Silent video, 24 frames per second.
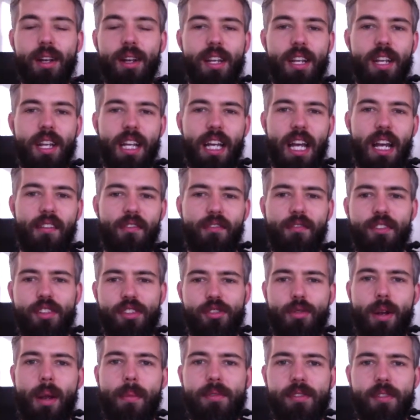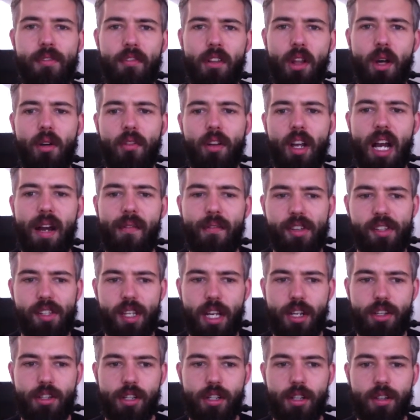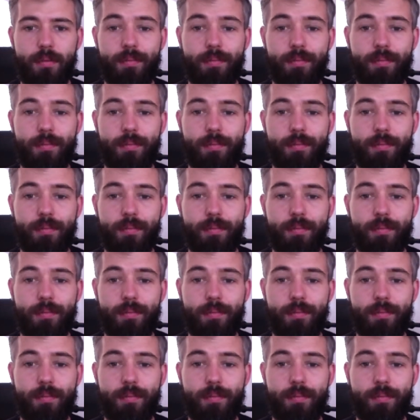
It kind of disrupts the flow of conversation.